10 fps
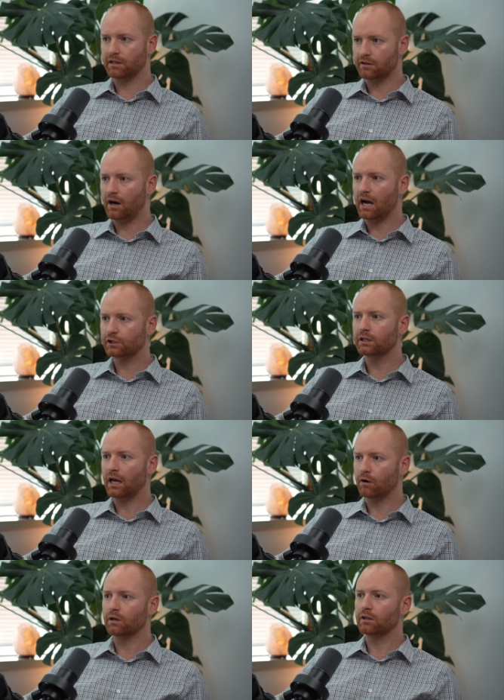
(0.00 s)
They're actually
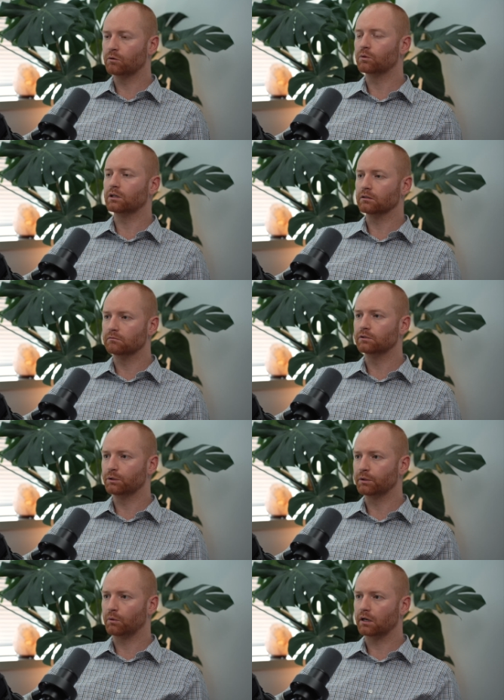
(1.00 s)
out in the world
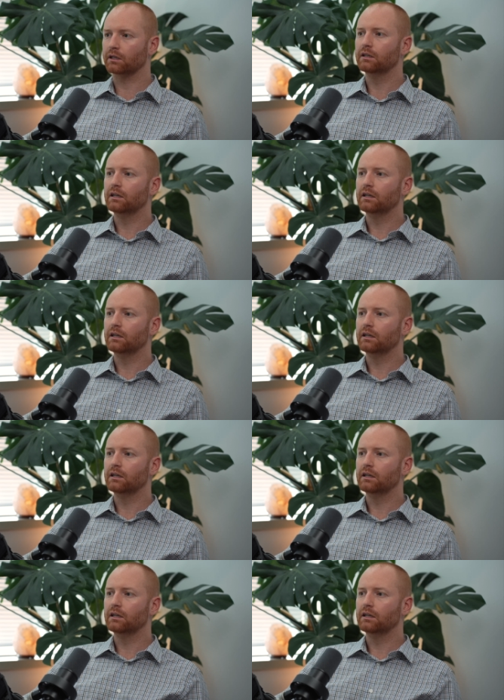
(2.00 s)
doing work.